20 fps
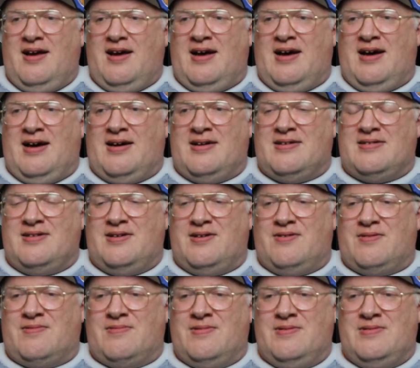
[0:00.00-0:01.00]
And, you
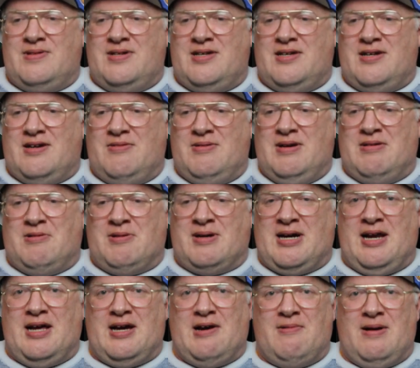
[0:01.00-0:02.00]
know, the Rudy we were
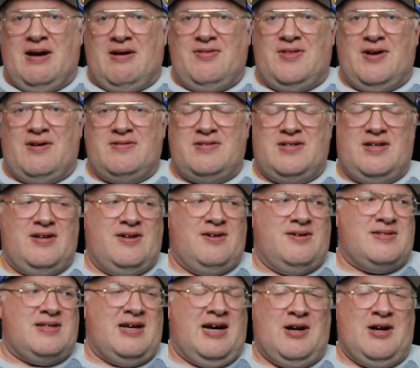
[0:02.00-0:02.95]
getting around those years.